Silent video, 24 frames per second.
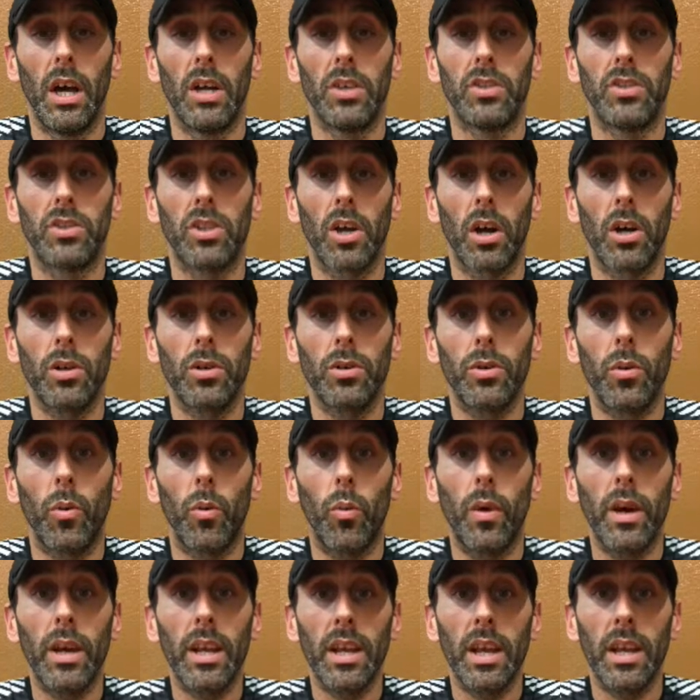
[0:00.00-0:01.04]
So
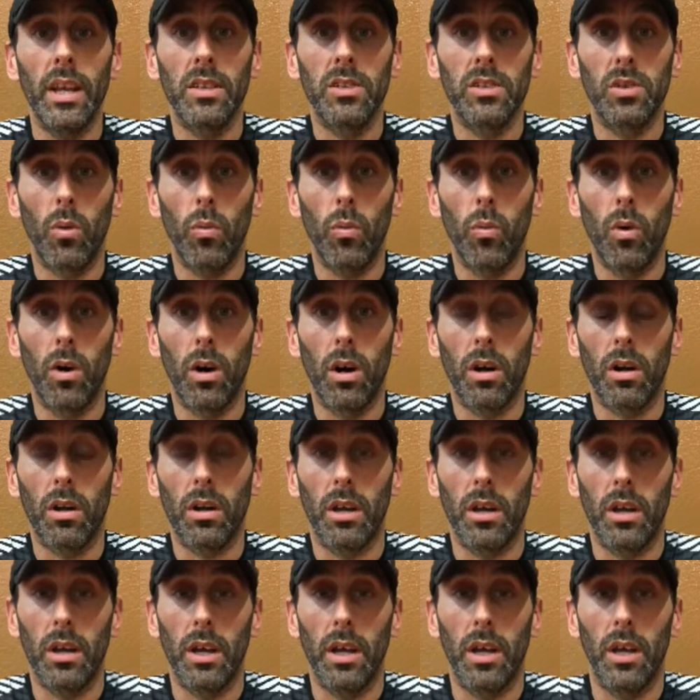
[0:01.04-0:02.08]
we need to work
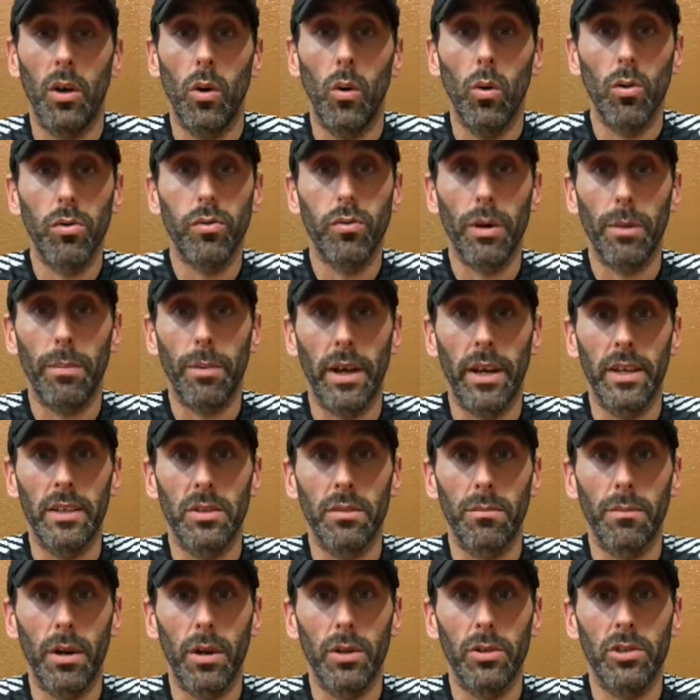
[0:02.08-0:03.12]
in all three planes
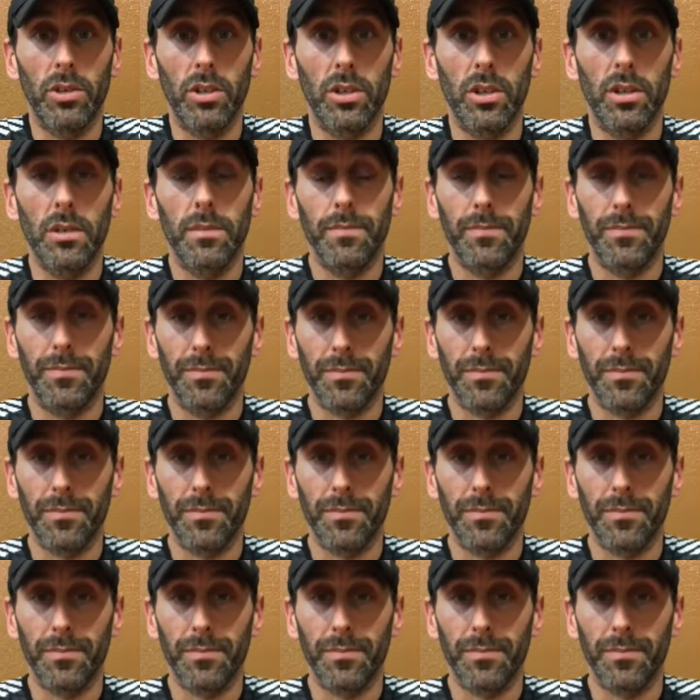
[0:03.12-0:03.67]
of motion